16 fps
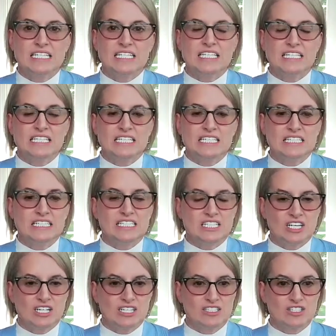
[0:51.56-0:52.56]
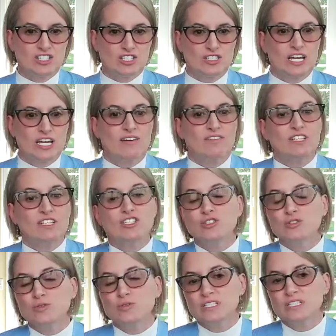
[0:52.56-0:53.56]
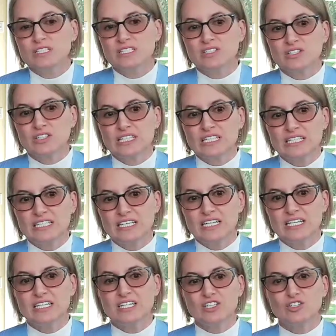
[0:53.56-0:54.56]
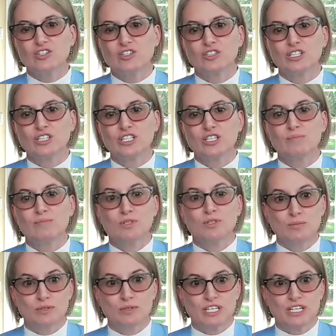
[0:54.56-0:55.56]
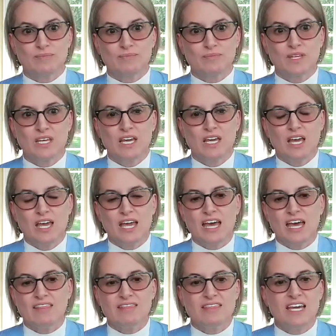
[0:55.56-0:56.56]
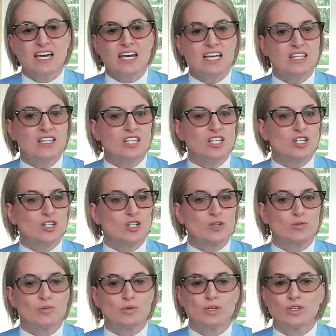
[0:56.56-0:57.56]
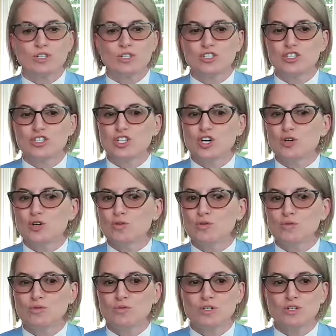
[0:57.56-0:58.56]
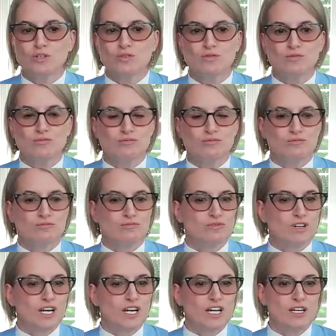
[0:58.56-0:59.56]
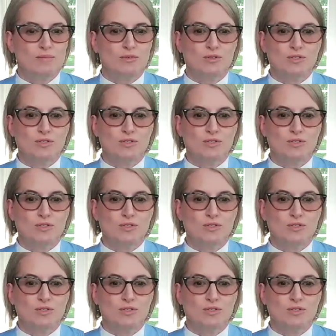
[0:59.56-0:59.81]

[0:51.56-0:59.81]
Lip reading: he did not start to have issues until he hit early puberty. And then there were no rhyme